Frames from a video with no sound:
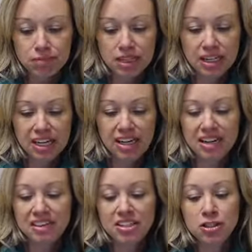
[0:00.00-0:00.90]

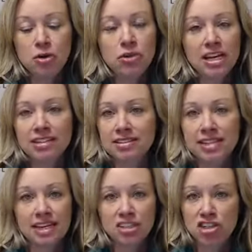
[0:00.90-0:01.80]
they don't like
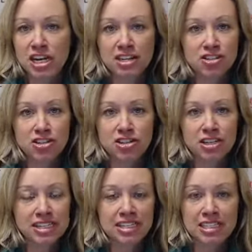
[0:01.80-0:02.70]
sudden changes or
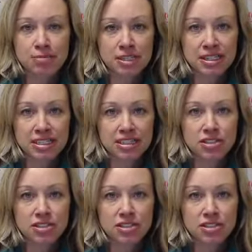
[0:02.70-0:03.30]
instability.